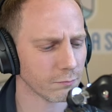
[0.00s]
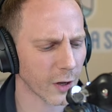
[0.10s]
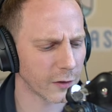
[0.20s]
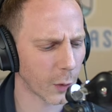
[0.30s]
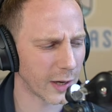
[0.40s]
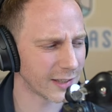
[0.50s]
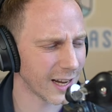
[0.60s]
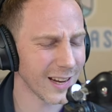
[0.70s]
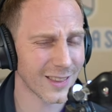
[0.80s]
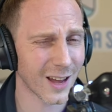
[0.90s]
so i
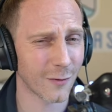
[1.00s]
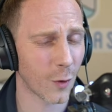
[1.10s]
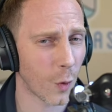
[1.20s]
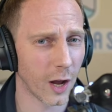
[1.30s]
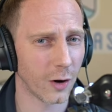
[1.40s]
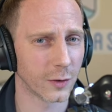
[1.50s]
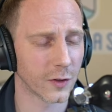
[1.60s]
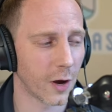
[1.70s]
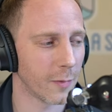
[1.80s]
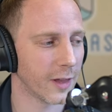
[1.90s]
stayed there for quite a long
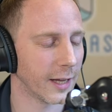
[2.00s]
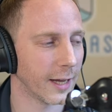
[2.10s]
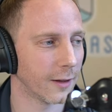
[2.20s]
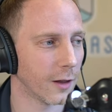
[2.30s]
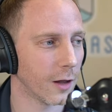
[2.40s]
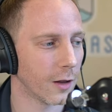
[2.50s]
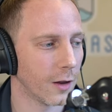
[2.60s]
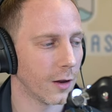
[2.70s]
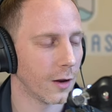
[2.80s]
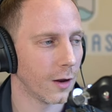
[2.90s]
time thinking that
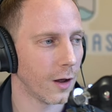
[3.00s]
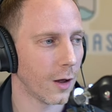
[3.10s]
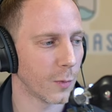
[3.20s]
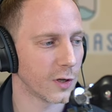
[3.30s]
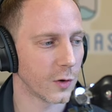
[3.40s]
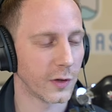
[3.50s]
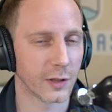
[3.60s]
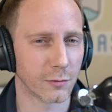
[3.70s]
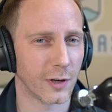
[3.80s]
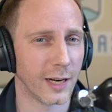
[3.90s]
uh, my choice
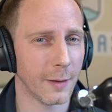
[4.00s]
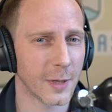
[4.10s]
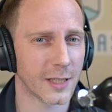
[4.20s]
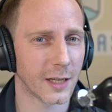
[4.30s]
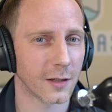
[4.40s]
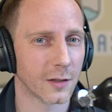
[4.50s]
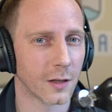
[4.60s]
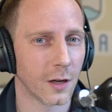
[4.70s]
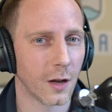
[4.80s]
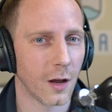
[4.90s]
is really limited
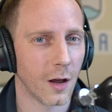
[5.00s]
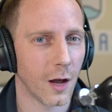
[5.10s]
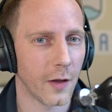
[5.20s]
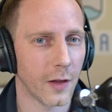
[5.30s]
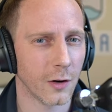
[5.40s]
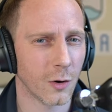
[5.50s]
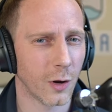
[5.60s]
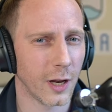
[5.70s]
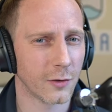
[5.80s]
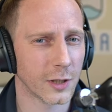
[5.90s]
and then i got
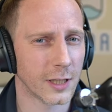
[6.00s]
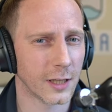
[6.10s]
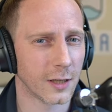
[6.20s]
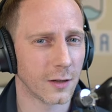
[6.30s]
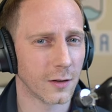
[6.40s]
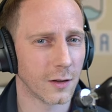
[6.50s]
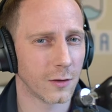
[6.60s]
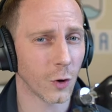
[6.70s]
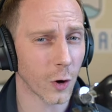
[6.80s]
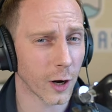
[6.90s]
interested in
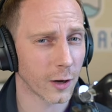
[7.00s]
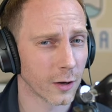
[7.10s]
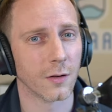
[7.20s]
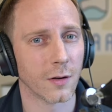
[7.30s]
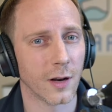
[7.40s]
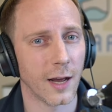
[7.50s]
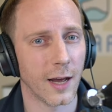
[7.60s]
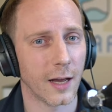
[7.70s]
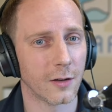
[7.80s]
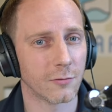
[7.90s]
docker
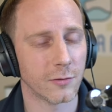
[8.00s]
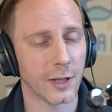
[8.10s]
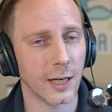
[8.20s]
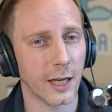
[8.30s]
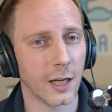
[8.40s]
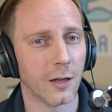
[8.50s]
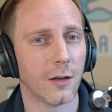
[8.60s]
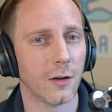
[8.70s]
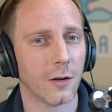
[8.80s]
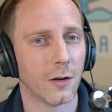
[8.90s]
and really
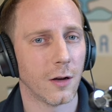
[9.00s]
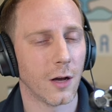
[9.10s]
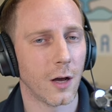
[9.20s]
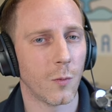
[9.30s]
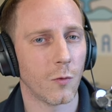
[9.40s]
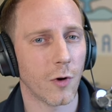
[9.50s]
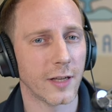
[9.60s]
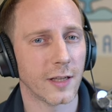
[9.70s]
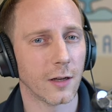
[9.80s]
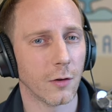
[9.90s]
um,
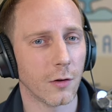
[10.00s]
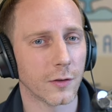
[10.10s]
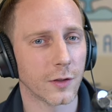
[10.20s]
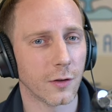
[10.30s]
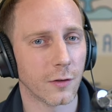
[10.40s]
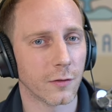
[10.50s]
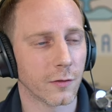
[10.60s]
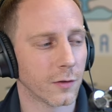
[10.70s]
writing lots of